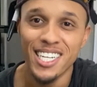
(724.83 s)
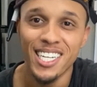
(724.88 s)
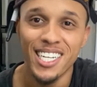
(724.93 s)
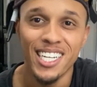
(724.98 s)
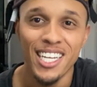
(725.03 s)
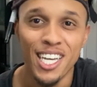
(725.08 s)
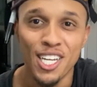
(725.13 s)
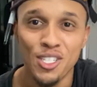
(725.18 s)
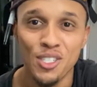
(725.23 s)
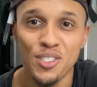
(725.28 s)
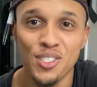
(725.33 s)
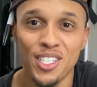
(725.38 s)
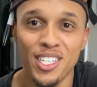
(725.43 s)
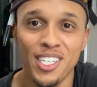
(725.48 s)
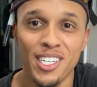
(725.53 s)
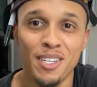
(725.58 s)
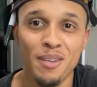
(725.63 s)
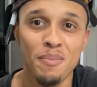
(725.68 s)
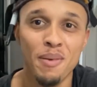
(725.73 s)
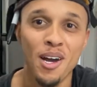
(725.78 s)
and
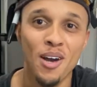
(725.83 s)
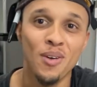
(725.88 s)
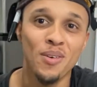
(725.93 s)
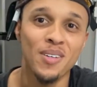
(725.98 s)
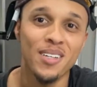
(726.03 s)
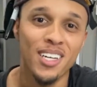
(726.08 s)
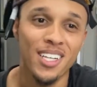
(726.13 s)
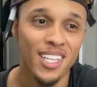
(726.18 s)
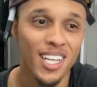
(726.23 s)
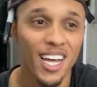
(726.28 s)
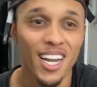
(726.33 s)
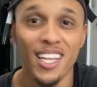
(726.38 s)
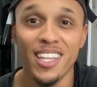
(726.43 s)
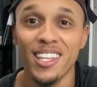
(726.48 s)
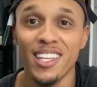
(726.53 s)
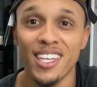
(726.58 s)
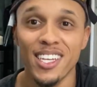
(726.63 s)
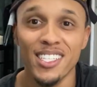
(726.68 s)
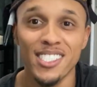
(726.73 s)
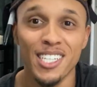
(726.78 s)
interested about a lot of
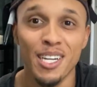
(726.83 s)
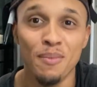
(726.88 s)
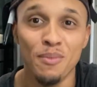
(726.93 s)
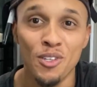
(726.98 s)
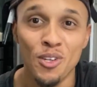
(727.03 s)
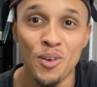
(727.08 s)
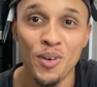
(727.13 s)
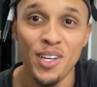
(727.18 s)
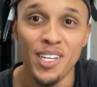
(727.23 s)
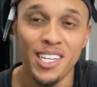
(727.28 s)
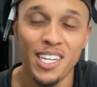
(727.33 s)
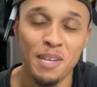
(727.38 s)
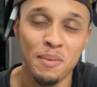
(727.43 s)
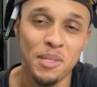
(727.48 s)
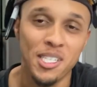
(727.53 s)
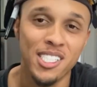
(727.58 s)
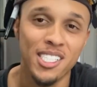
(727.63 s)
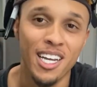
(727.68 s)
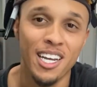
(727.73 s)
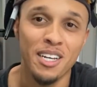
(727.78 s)
things that I'm doing, and I'm
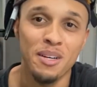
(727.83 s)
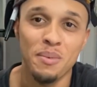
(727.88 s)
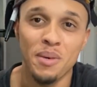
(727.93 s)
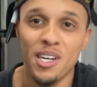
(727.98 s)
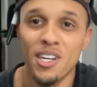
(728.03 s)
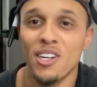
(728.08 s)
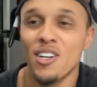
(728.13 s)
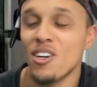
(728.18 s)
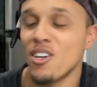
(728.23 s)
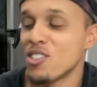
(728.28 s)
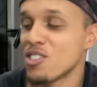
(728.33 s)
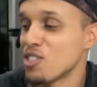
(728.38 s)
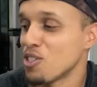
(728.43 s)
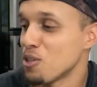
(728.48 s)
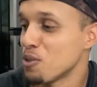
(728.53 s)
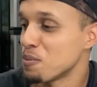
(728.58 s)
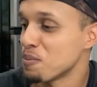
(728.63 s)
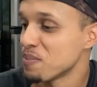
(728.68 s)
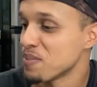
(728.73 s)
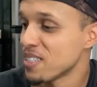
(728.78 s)
excited about it all.
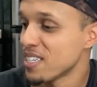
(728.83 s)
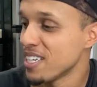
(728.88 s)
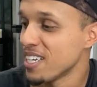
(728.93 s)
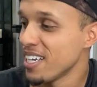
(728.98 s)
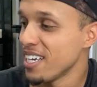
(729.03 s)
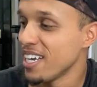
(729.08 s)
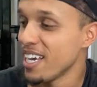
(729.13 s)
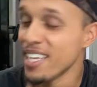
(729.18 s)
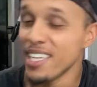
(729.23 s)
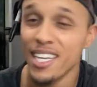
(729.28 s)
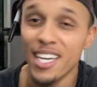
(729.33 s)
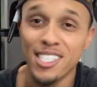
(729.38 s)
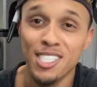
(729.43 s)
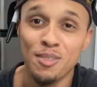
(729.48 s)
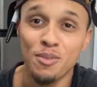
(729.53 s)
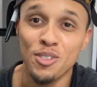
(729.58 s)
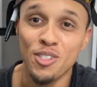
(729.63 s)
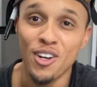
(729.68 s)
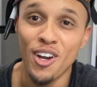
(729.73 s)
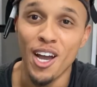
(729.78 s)
So hit that
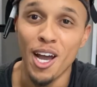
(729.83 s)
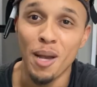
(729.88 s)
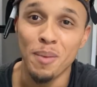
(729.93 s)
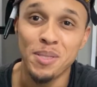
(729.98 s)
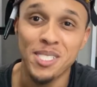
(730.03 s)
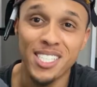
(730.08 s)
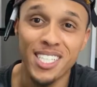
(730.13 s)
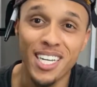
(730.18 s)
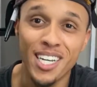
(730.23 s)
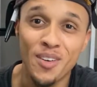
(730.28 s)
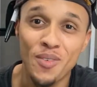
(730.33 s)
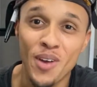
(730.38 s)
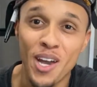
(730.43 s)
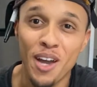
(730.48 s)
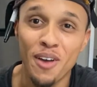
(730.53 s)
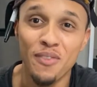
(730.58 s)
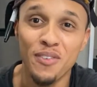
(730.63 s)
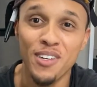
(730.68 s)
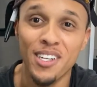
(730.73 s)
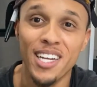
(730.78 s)
subscribe. Stick
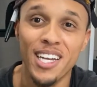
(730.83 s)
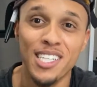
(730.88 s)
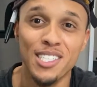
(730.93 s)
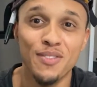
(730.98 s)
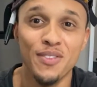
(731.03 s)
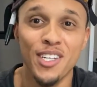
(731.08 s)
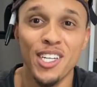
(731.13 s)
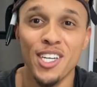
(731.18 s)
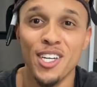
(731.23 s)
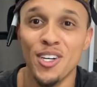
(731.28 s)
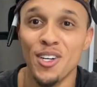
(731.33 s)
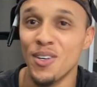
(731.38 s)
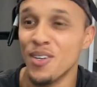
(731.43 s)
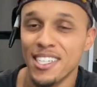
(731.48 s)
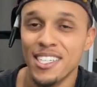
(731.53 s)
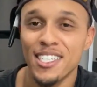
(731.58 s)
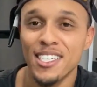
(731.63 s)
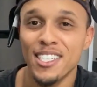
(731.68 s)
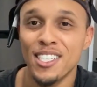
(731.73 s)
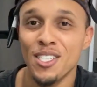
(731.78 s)
around for the next video.
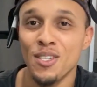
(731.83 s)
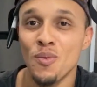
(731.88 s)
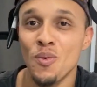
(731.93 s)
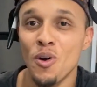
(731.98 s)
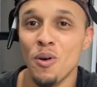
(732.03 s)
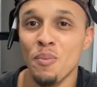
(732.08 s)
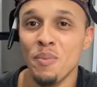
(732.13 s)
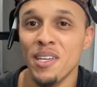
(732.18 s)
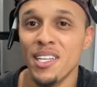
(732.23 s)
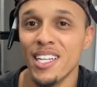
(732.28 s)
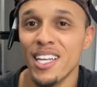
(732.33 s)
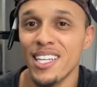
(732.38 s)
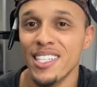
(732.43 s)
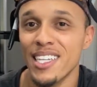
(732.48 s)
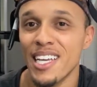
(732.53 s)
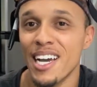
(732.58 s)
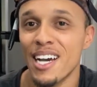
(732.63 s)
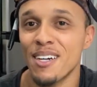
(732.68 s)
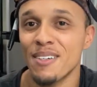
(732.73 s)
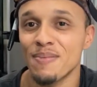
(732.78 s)
You won't be let
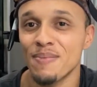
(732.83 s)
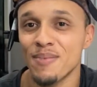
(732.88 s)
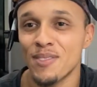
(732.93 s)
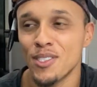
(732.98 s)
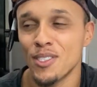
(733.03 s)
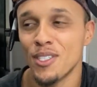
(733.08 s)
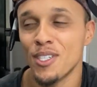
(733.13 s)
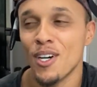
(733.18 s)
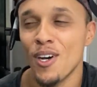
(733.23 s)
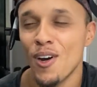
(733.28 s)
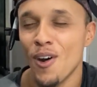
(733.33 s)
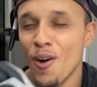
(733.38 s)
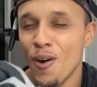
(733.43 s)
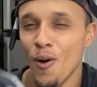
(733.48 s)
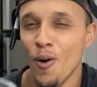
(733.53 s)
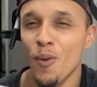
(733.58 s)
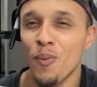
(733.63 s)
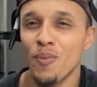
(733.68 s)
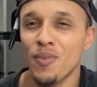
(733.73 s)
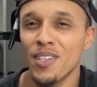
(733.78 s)
down,
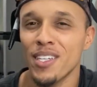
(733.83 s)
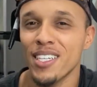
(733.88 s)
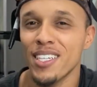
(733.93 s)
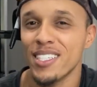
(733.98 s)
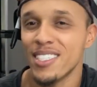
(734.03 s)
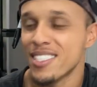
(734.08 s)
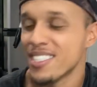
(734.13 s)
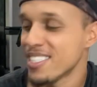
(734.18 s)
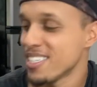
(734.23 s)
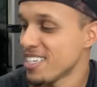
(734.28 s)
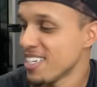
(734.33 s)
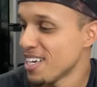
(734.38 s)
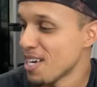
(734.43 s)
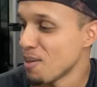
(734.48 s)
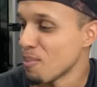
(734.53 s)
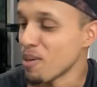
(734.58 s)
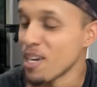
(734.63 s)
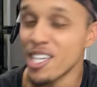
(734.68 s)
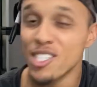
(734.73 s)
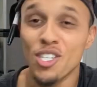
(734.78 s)
hopefully.
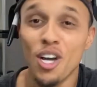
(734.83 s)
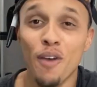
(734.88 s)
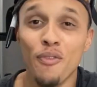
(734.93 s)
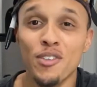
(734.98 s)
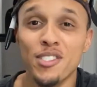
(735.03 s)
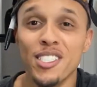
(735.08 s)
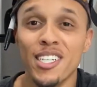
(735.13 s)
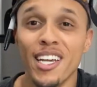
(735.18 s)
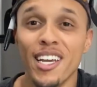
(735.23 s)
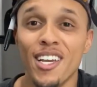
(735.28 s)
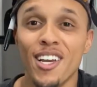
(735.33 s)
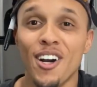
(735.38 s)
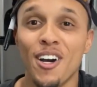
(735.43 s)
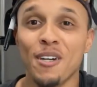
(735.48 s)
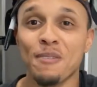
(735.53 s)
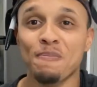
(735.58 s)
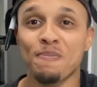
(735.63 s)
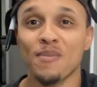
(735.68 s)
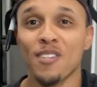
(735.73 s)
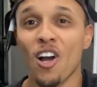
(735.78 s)
But that's all for today,
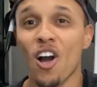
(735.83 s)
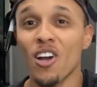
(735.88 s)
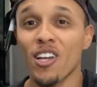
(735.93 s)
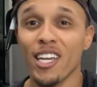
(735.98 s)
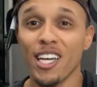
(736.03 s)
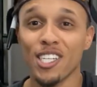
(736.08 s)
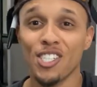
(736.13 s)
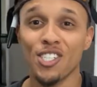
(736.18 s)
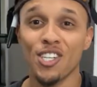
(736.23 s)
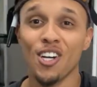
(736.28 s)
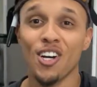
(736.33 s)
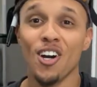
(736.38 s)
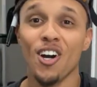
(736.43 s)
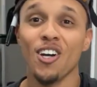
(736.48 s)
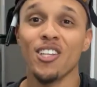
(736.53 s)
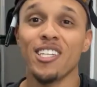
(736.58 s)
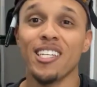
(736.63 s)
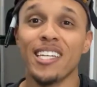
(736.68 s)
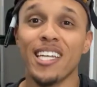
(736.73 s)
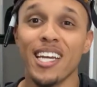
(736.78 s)
y'all. I'll catch y'all
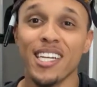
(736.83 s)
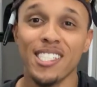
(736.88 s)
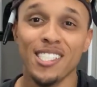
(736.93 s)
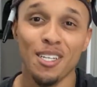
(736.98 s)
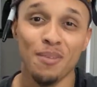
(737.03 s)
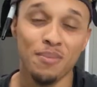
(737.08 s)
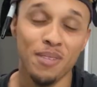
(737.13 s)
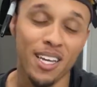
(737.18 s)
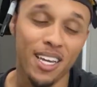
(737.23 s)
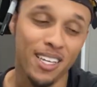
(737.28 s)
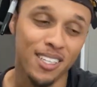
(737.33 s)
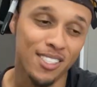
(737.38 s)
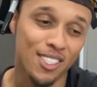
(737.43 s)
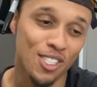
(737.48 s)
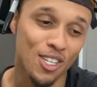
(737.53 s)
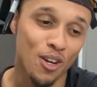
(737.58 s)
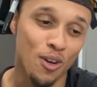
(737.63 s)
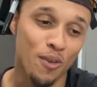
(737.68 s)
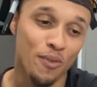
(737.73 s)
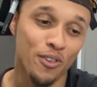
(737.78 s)
on the next update.
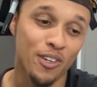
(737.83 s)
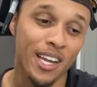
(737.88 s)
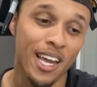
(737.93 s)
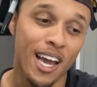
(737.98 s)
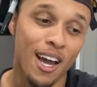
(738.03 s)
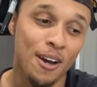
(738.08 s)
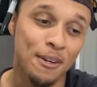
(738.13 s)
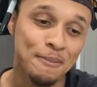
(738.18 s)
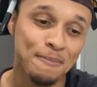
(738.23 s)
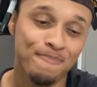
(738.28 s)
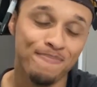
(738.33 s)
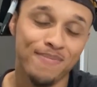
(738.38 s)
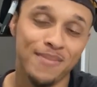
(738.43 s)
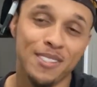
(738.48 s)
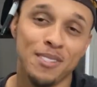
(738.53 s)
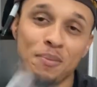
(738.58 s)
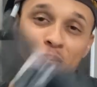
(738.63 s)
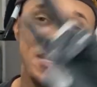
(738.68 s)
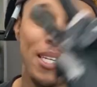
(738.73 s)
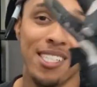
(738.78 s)
So for now,
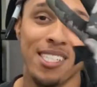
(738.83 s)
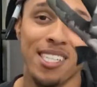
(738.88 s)
peace